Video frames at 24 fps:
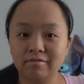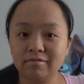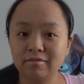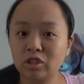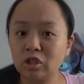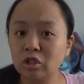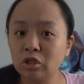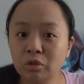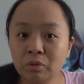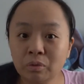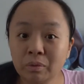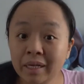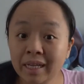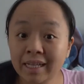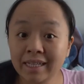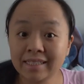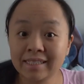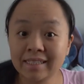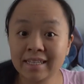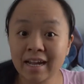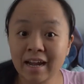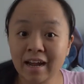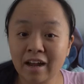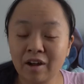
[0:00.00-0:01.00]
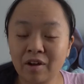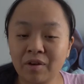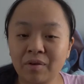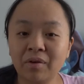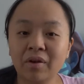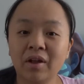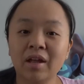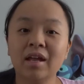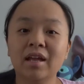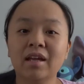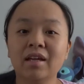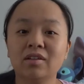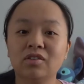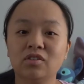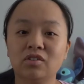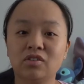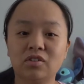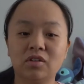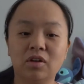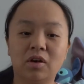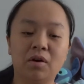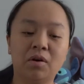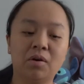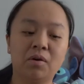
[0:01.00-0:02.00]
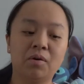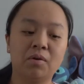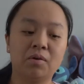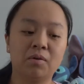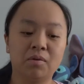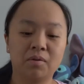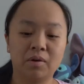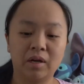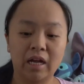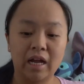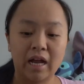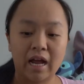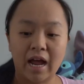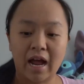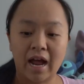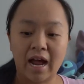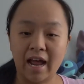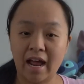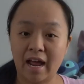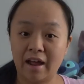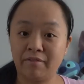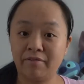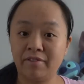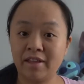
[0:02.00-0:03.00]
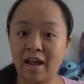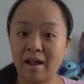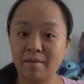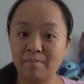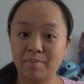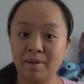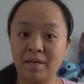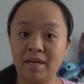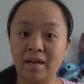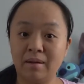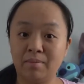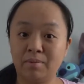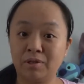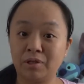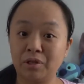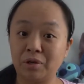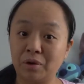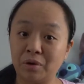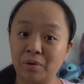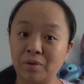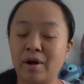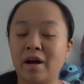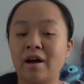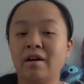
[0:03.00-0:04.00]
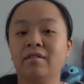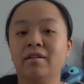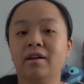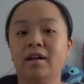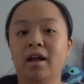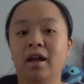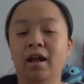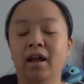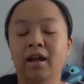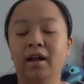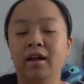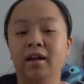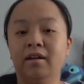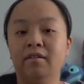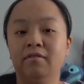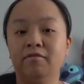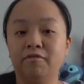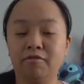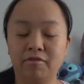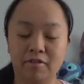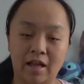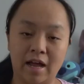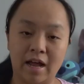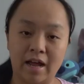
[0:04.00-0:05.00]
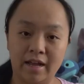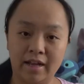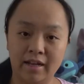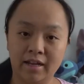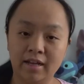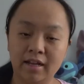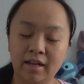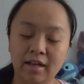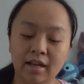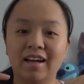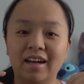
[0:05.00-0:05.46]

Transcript: 2 weeks now, so I have not been able to go out and fly.